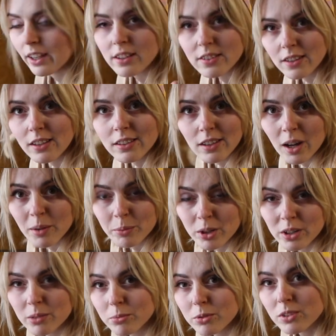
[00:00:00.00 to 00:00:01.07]
I said, I'm
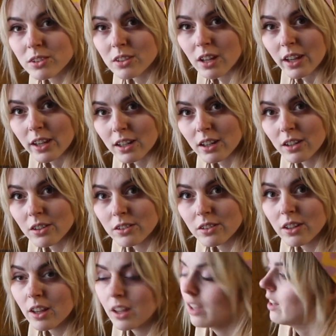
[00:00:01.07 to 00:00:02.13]
gonna put like a
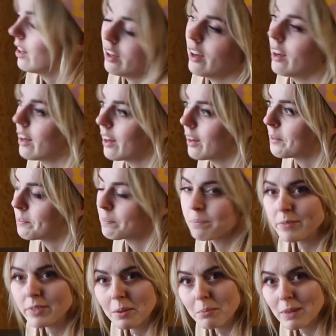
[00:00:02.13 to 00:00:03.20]

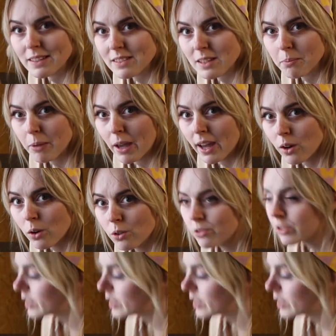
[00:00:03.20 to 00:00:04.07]
plastic bag over